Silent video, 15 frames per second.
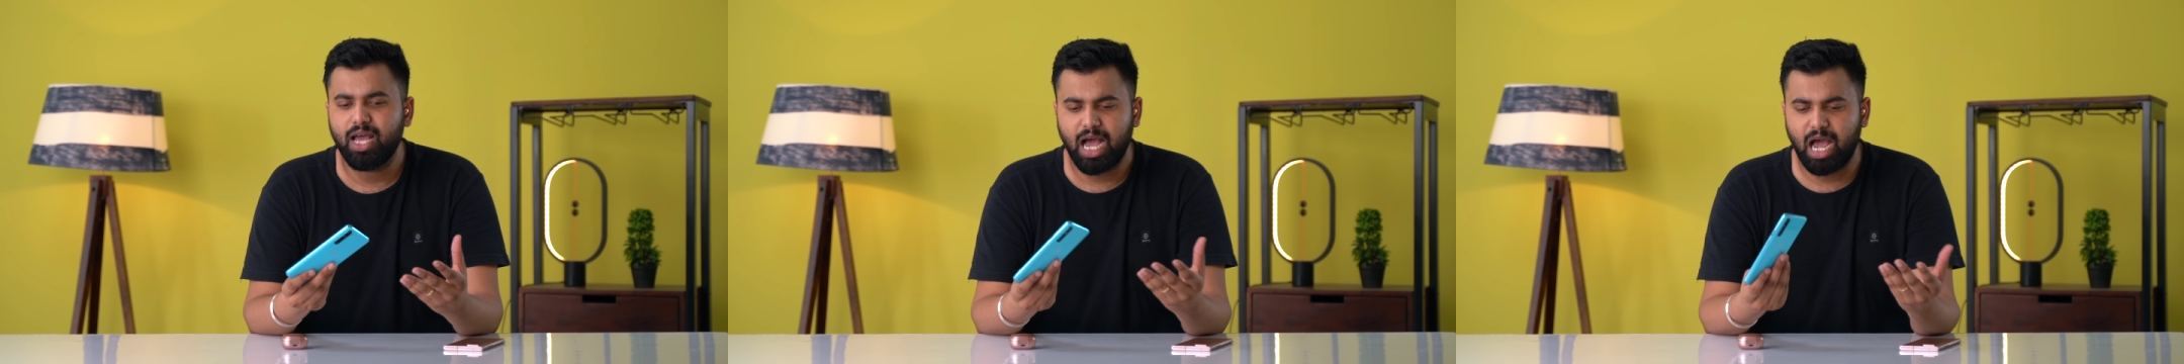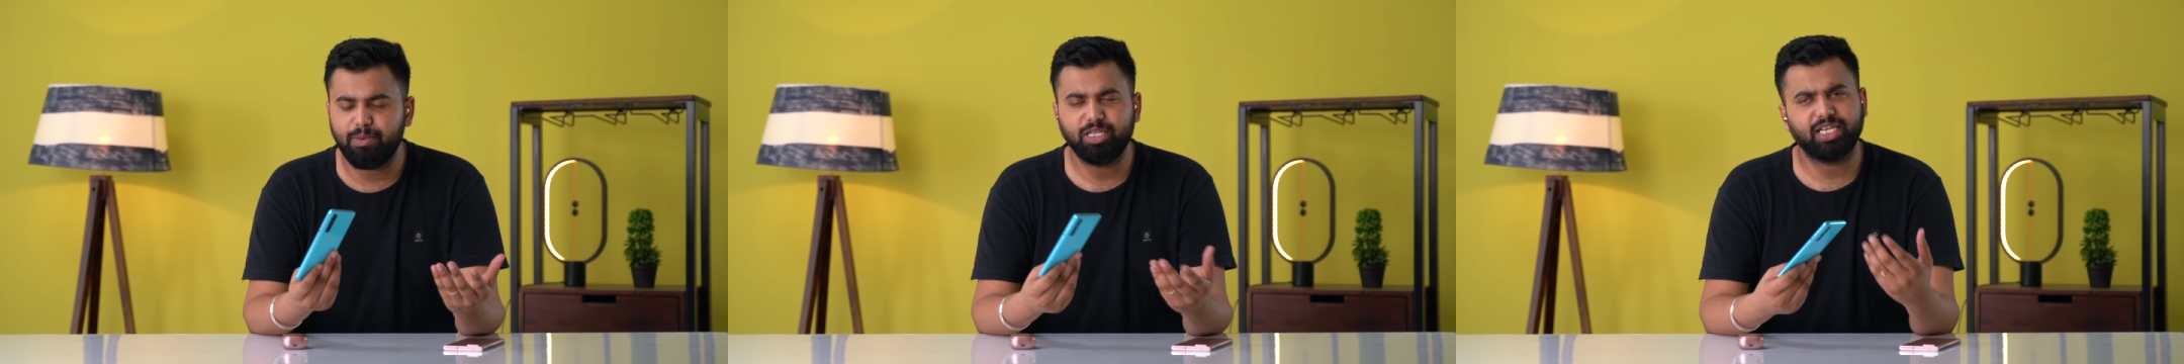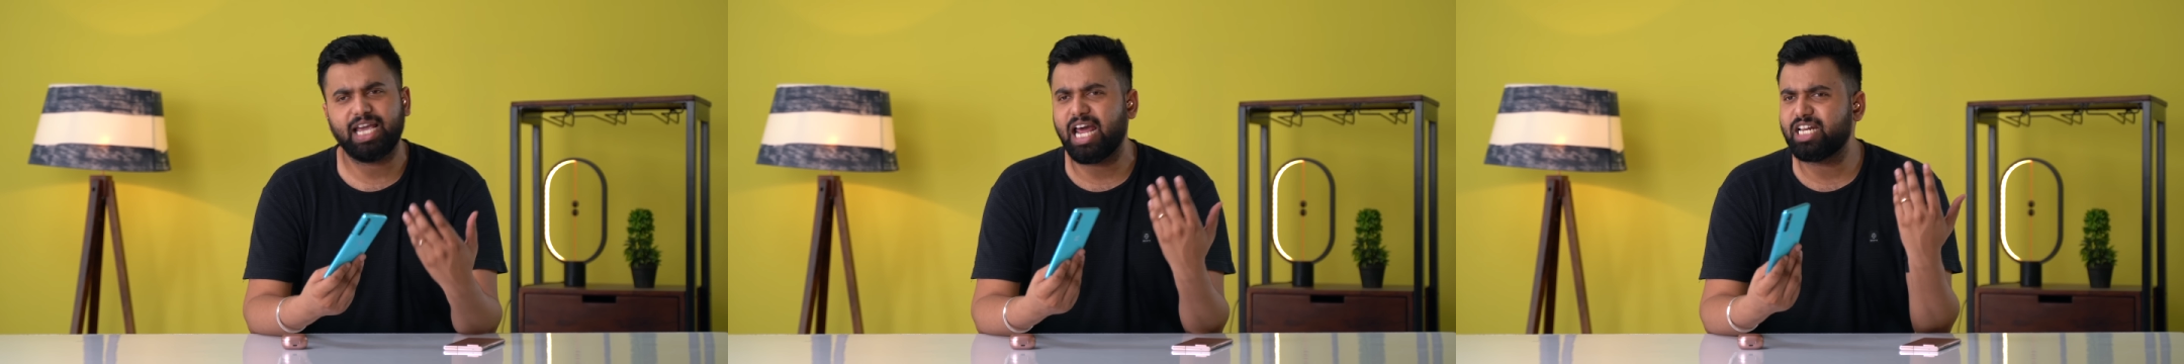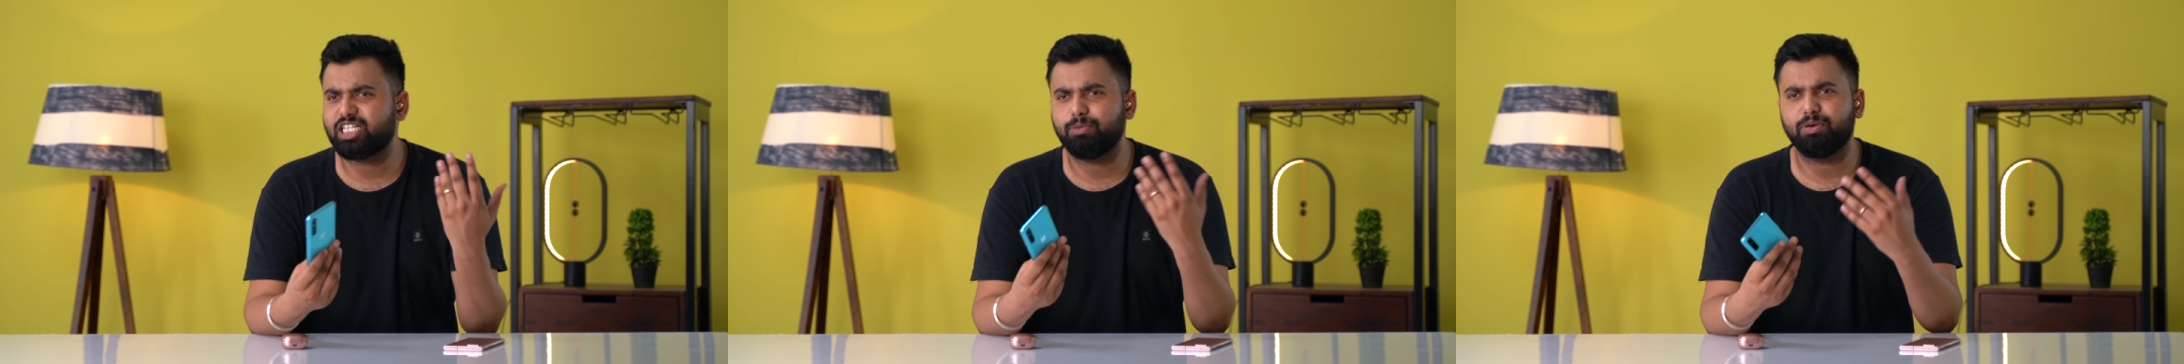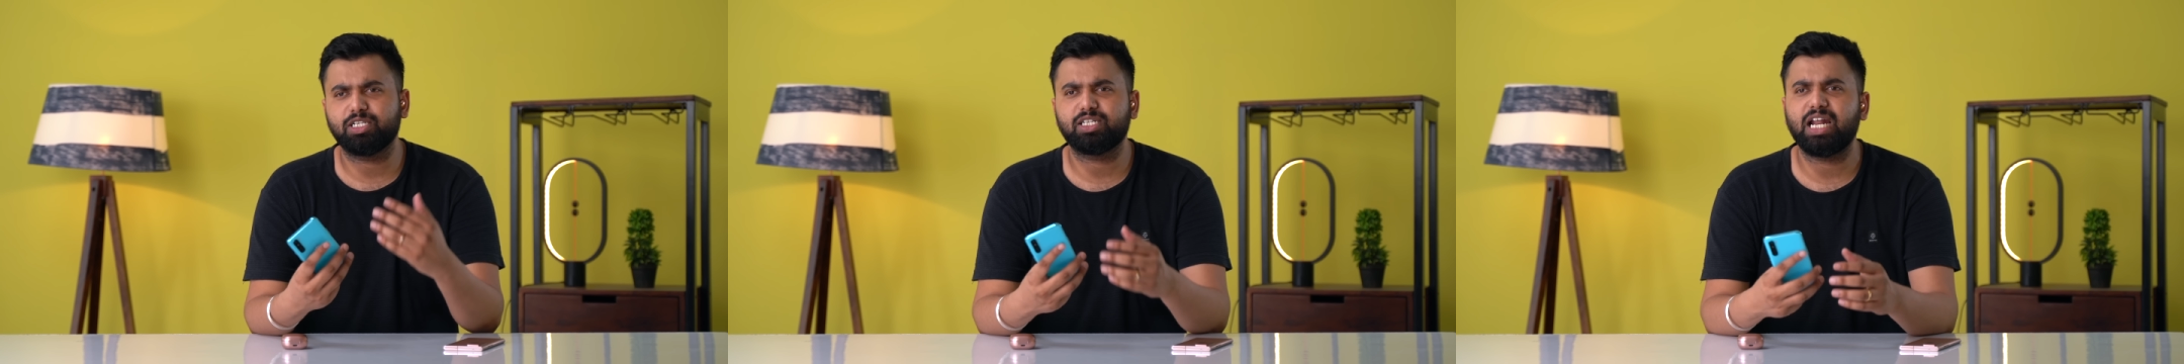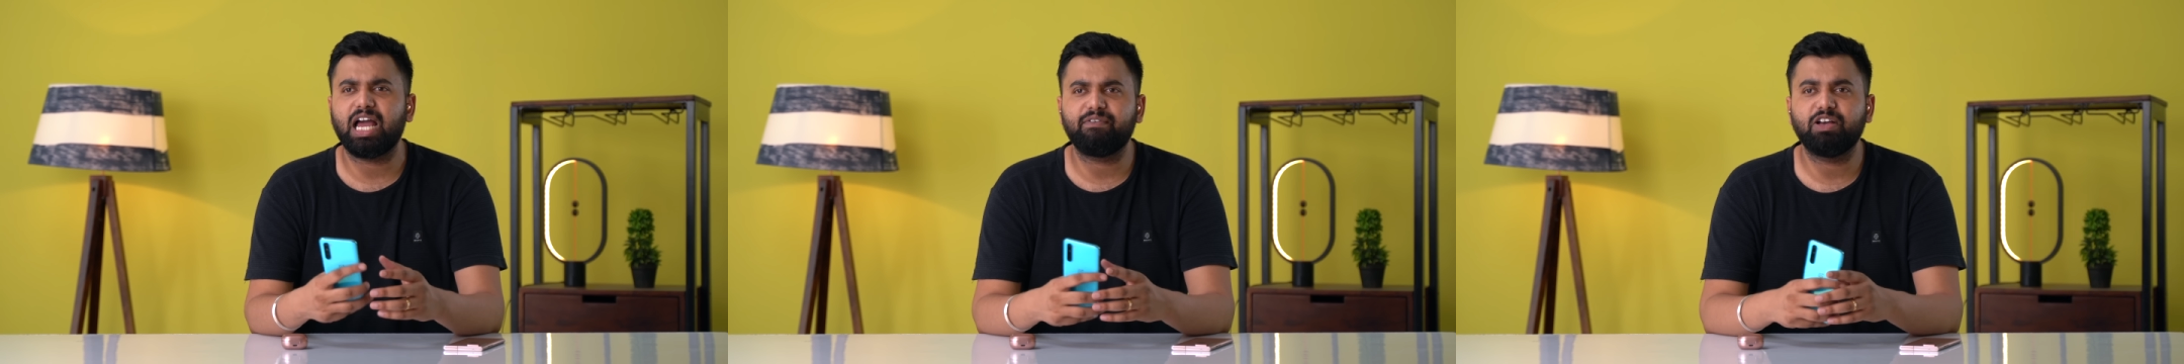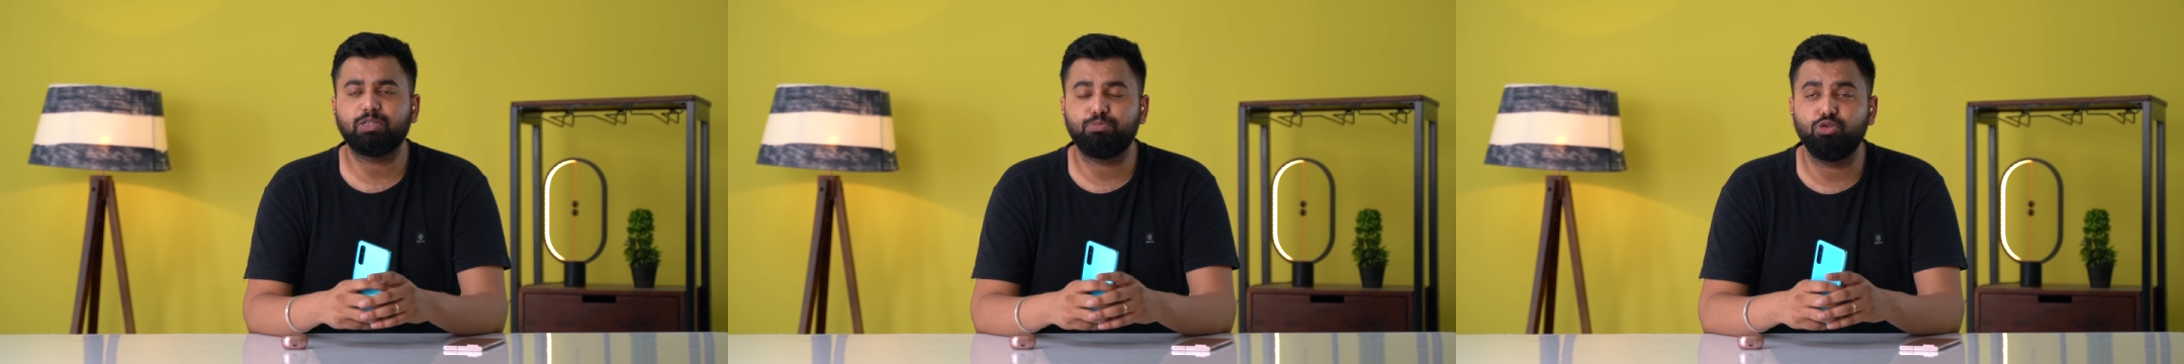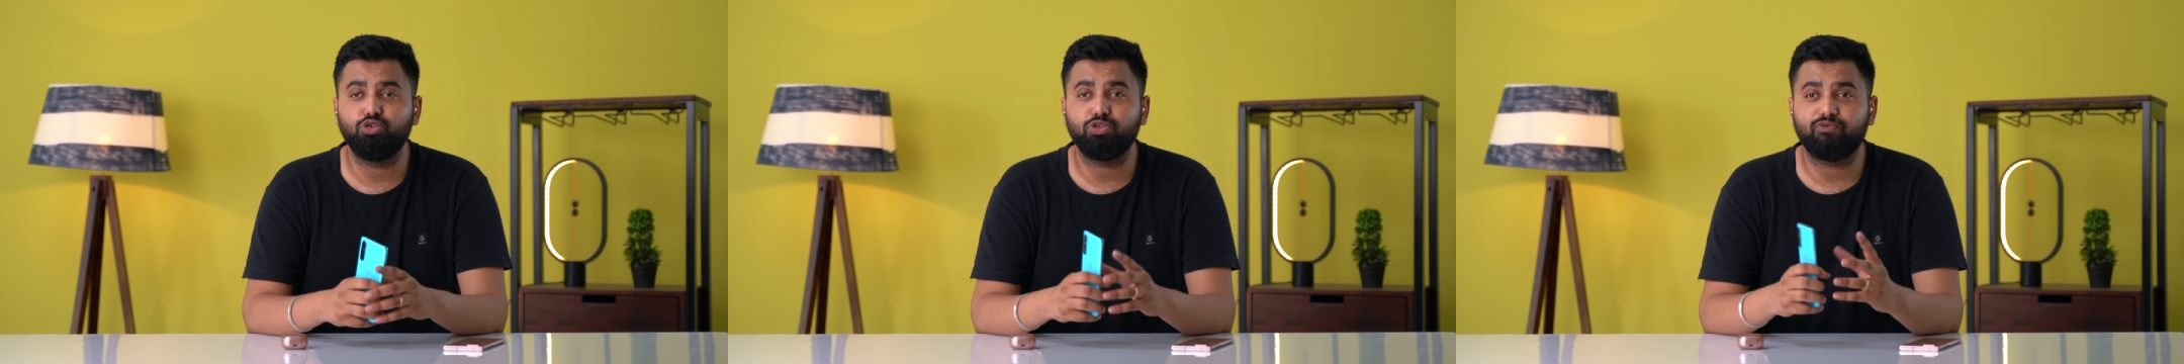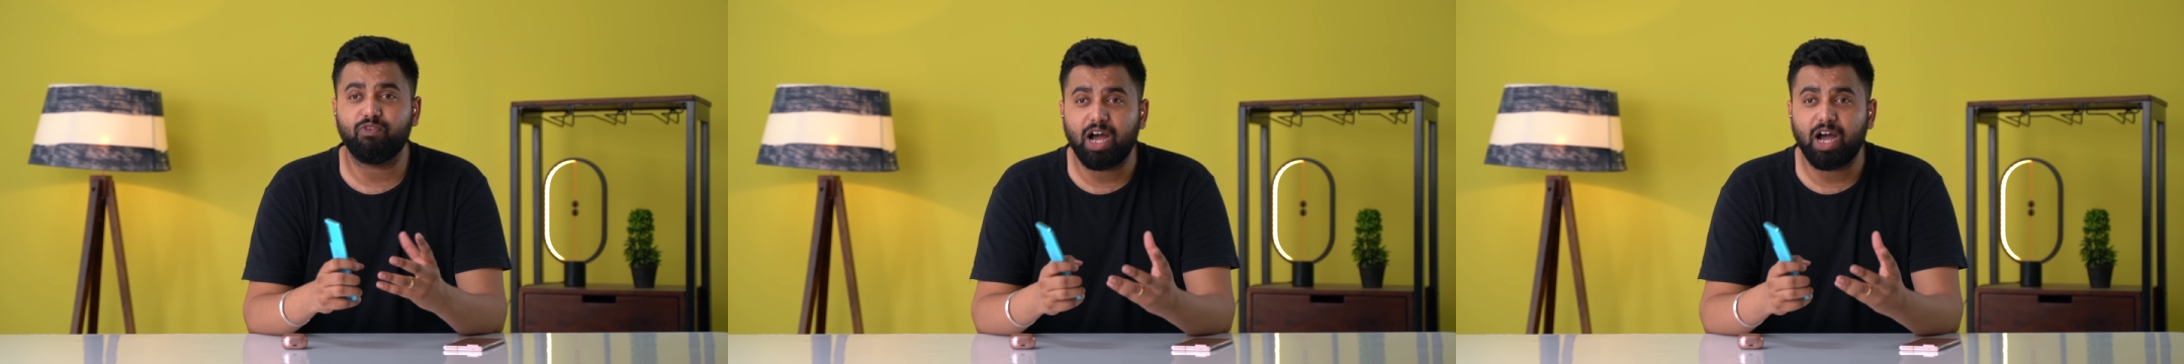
I mean, the Galaxy Buds Live has Bluetooth